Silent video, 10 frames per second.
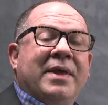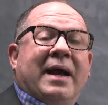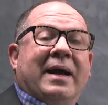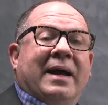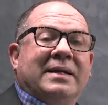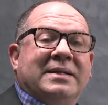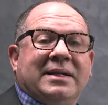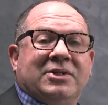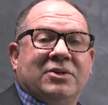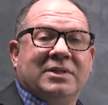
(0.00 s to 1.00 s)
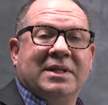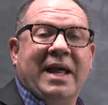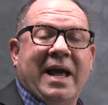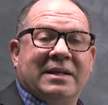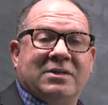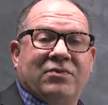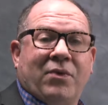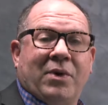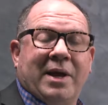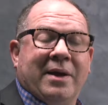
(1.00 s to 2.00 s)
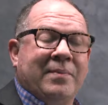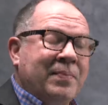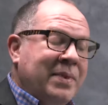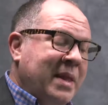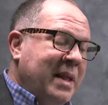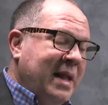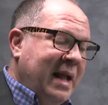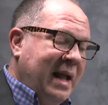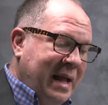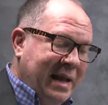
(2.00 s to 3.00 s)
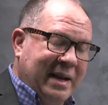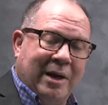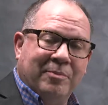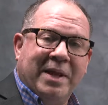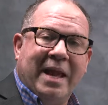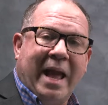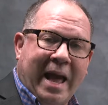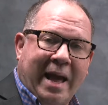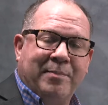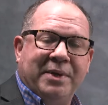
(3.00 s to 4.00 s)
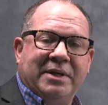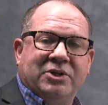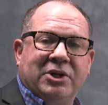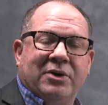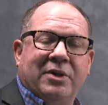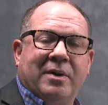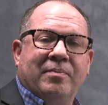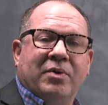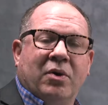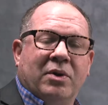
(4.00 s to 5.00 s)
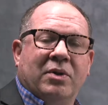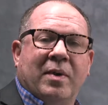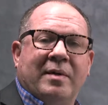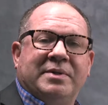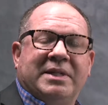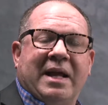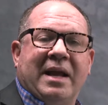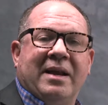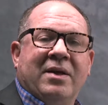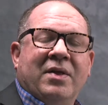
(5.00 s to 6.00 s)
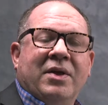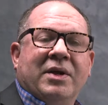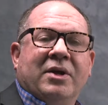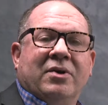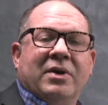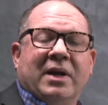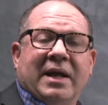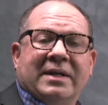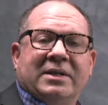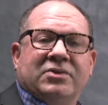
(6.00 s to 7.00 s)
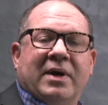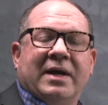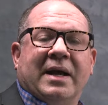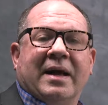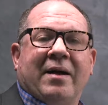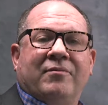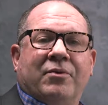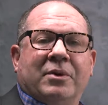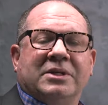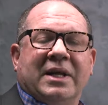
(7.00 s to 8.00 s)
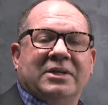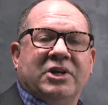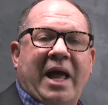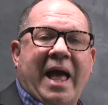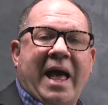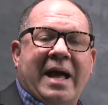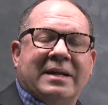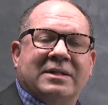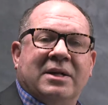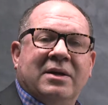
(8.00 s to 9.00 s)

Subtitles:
I got t-shirts and hats for you, and I'll be happy to share them. Go to the website, go to electesrati.com/act,